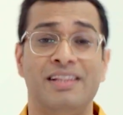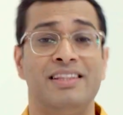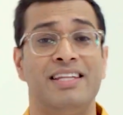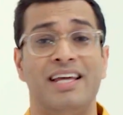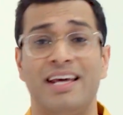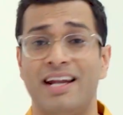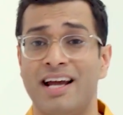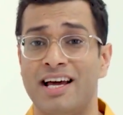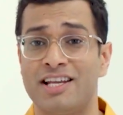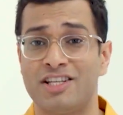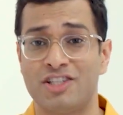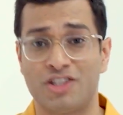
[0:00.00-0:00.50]

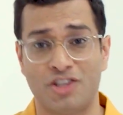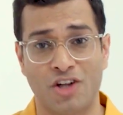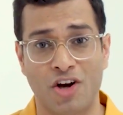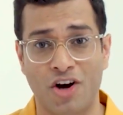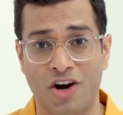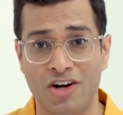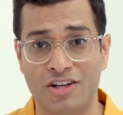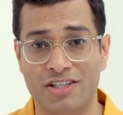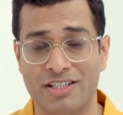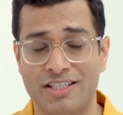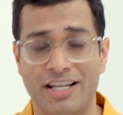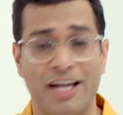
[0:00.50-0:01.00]
there are
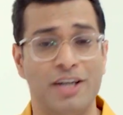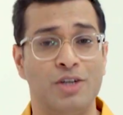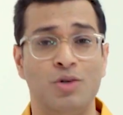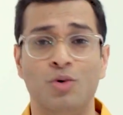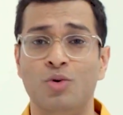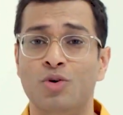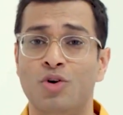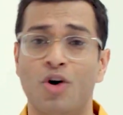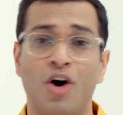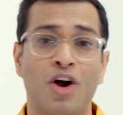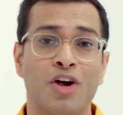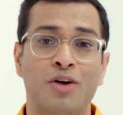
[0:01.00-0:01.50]
stocks that do
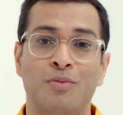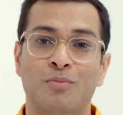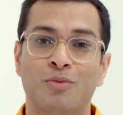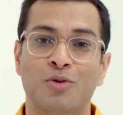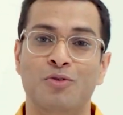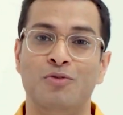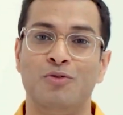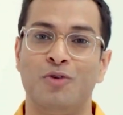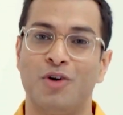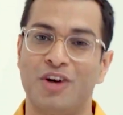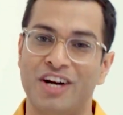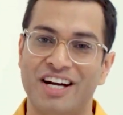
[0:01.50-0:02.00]
not move
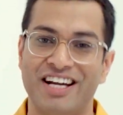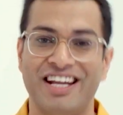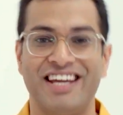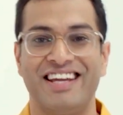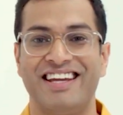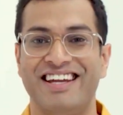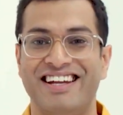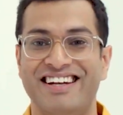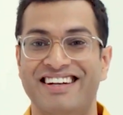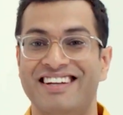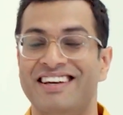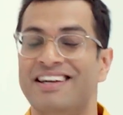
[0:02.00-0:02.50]
for a
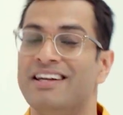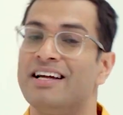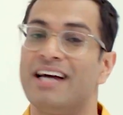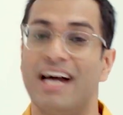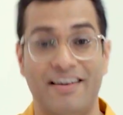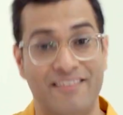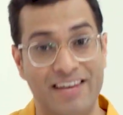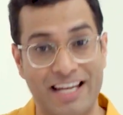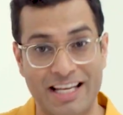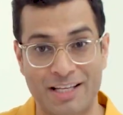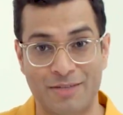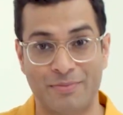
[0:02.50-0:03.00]
decade. I
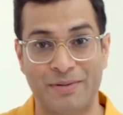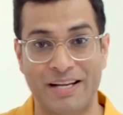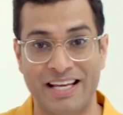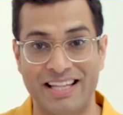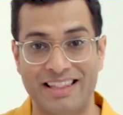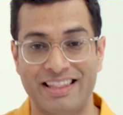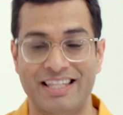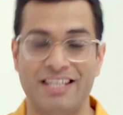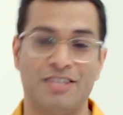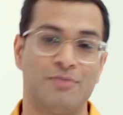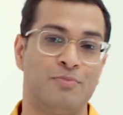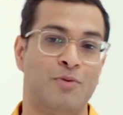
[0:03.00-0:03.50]
will explain
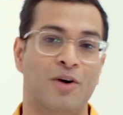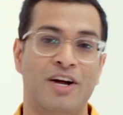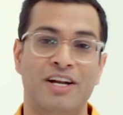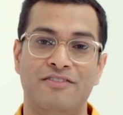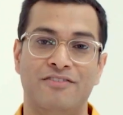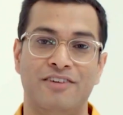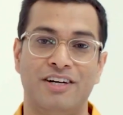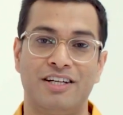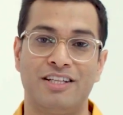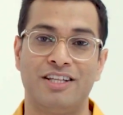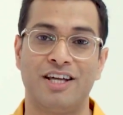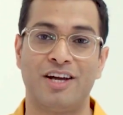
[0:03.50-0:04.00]
this point
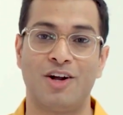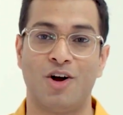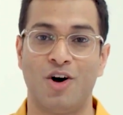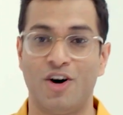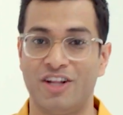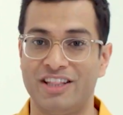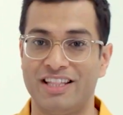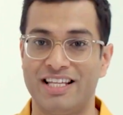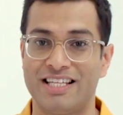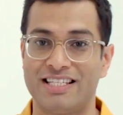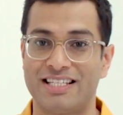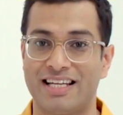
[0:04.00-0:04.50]
further
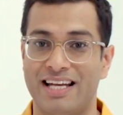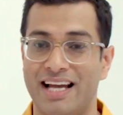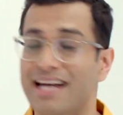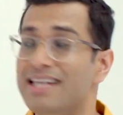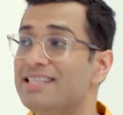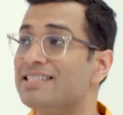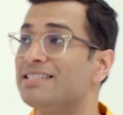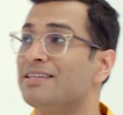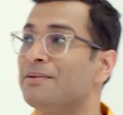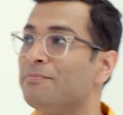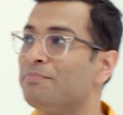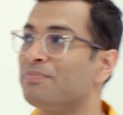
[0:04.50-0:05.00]
on this
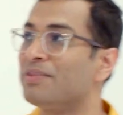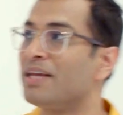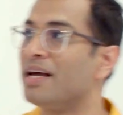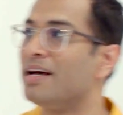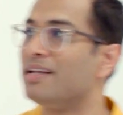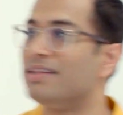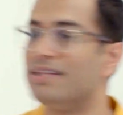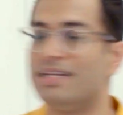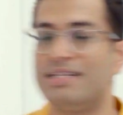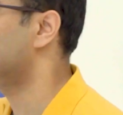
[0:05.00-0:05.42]
class. The